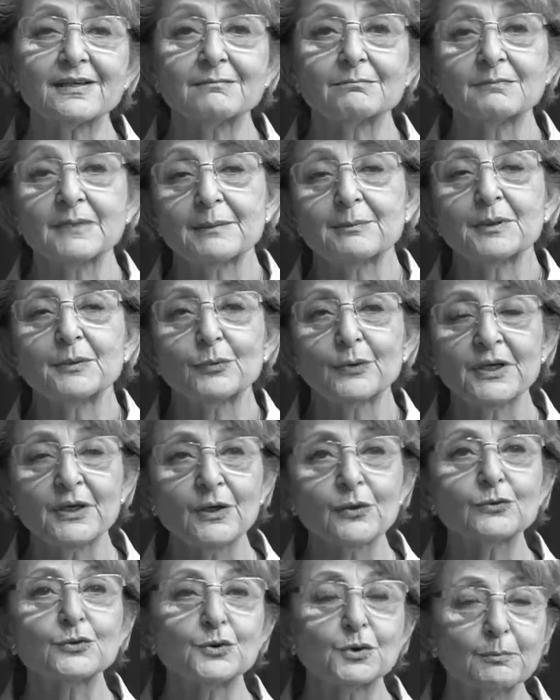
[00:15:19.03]
and maybe we
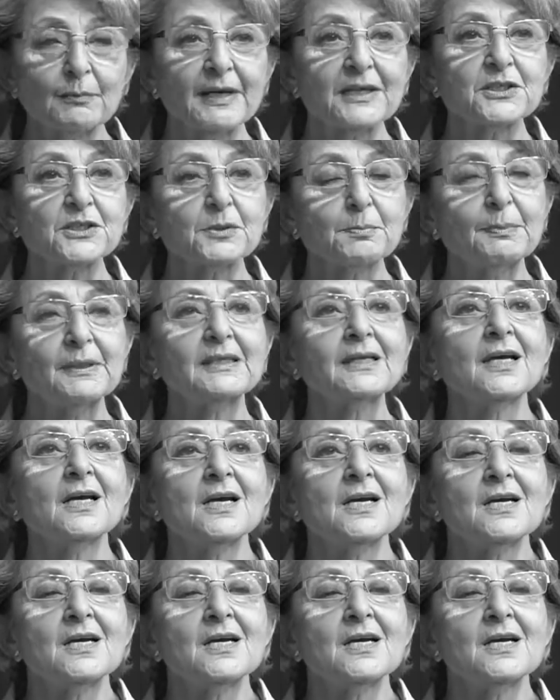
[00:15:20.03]
know too much, but